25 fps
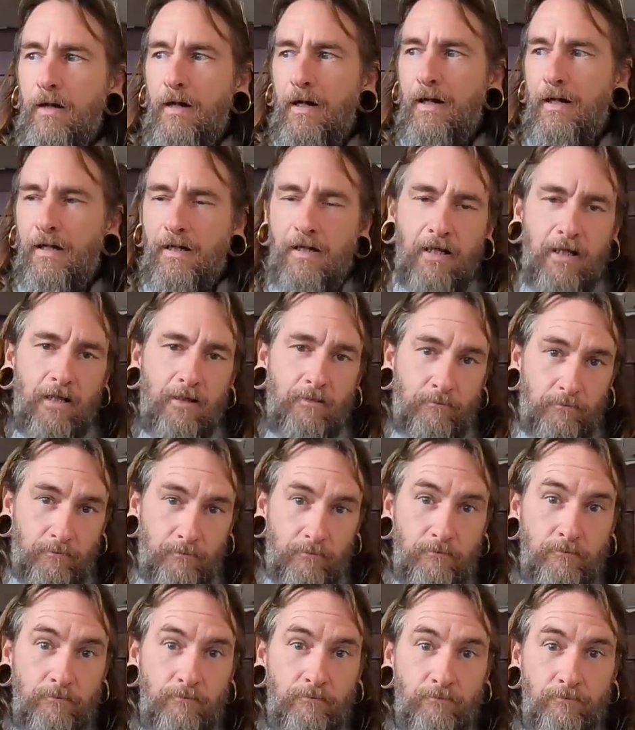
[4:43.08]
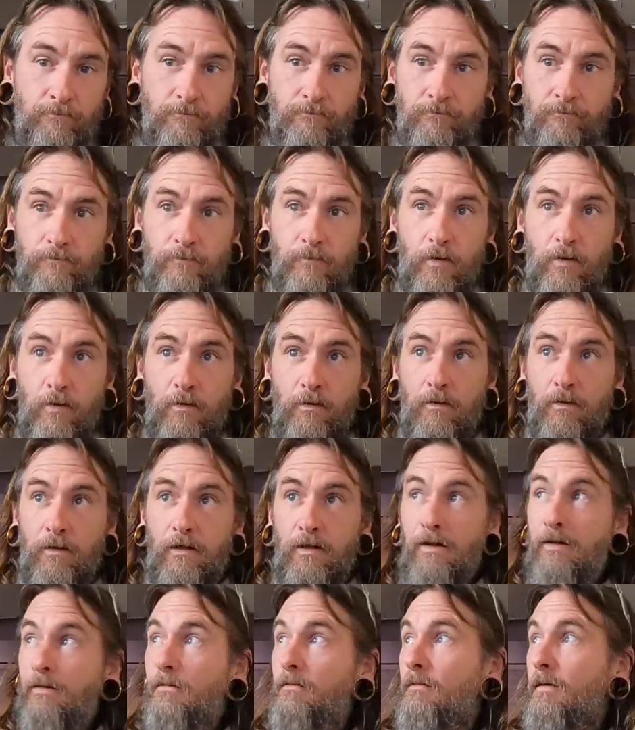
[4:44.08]
and again,
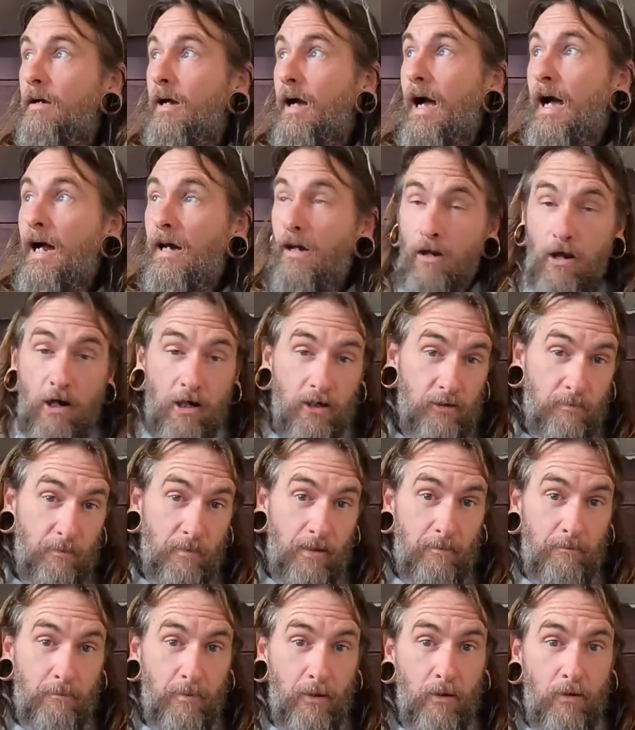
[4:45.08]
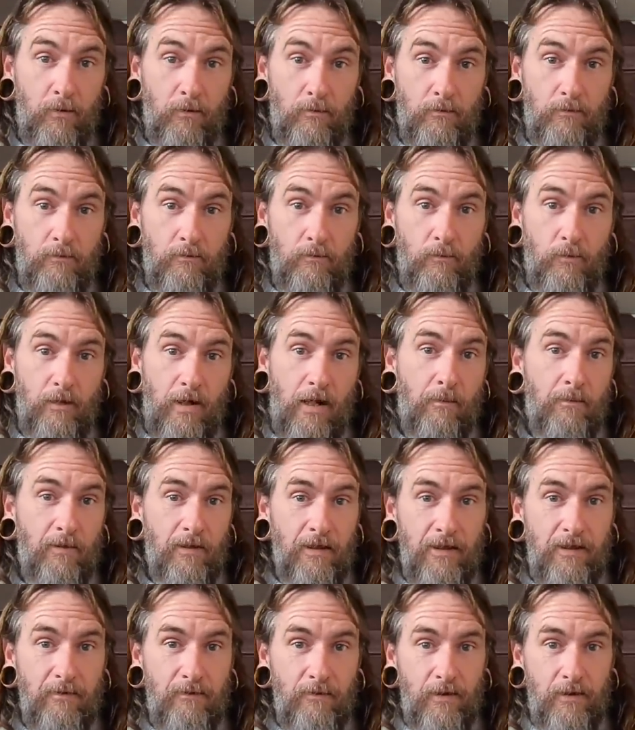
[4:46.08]
I locked my boat when I would
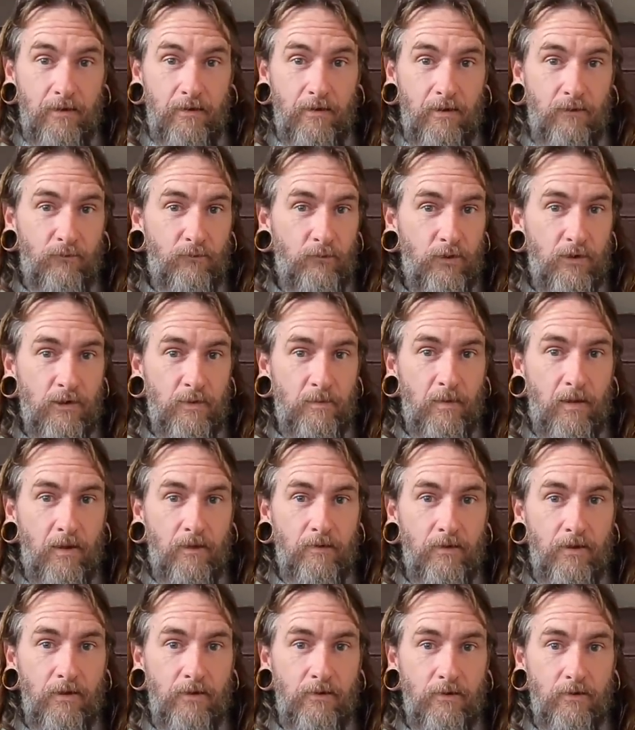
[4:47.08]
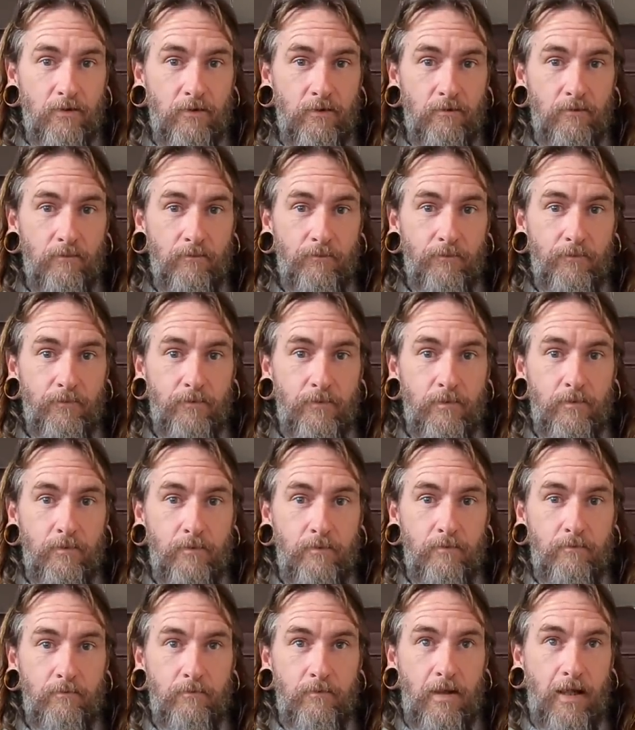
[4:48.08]
leave it in French Polynesia
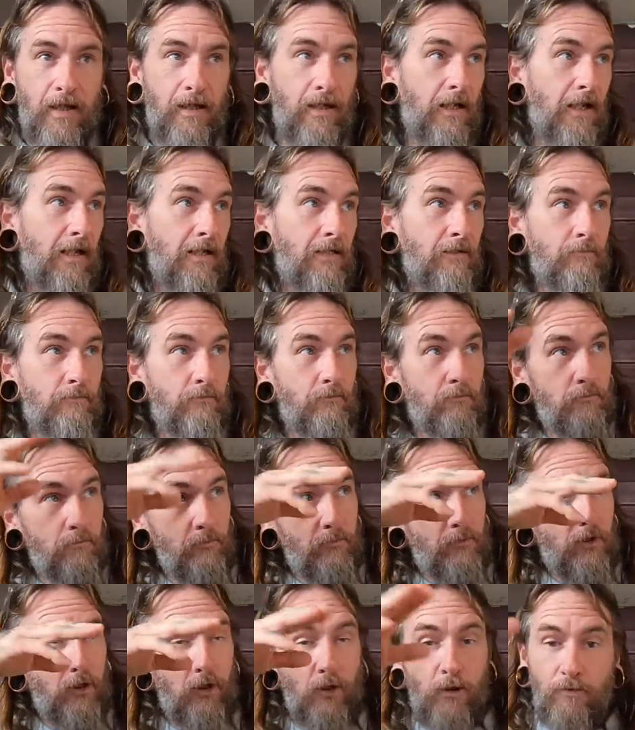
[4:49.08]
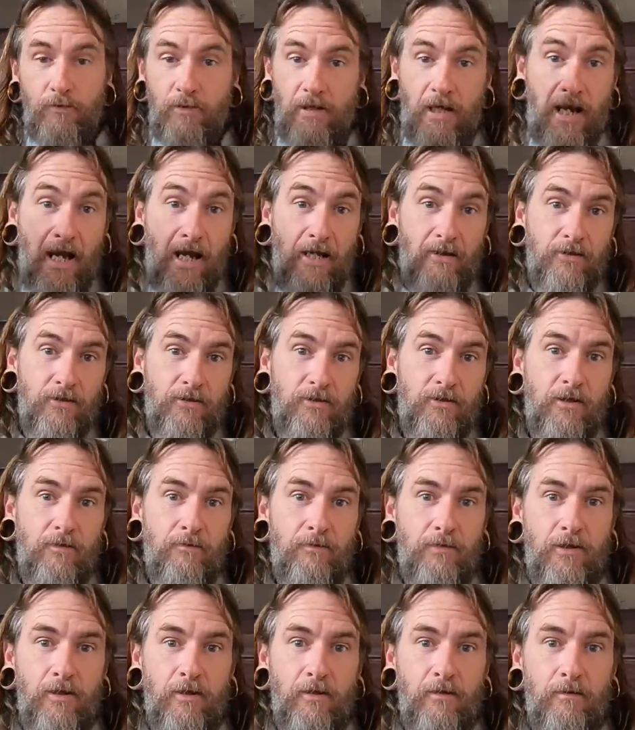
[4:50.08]
and like closed the hatches and
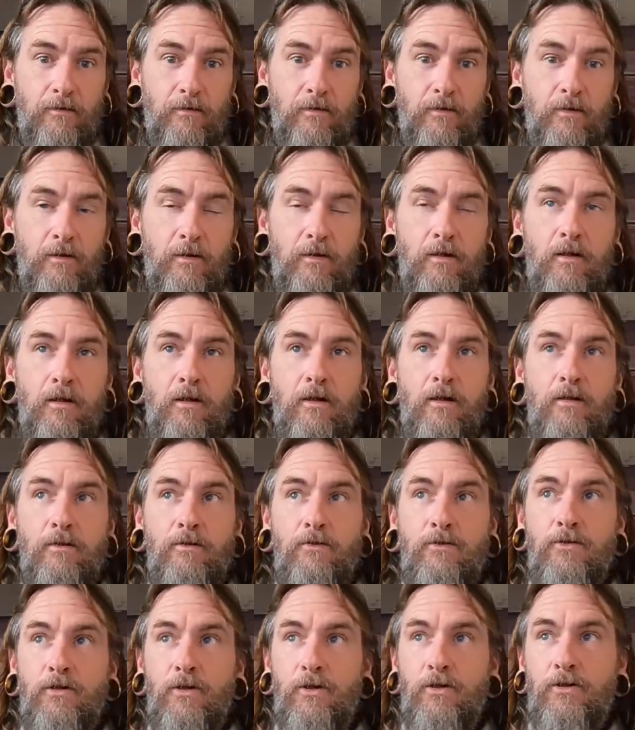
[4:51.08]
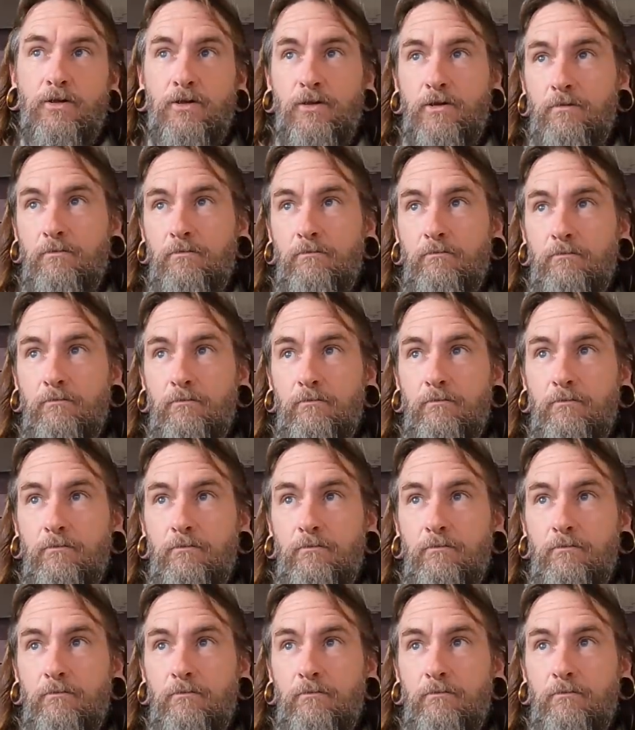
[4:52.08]
everything, just